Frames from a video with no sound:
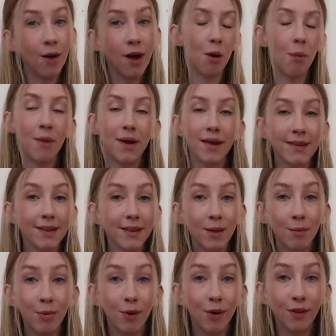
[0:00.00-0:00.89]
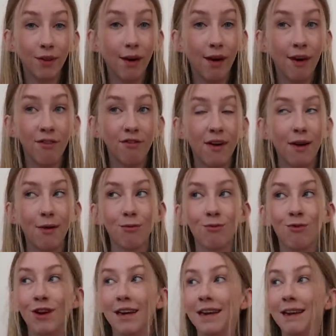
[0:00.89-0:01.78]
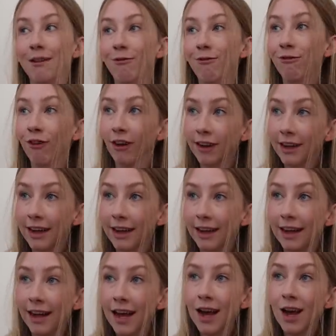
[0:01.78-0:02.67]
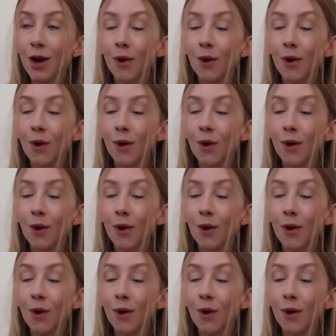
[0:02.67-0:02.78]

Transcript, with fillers: There are bits in the book that I found really funny,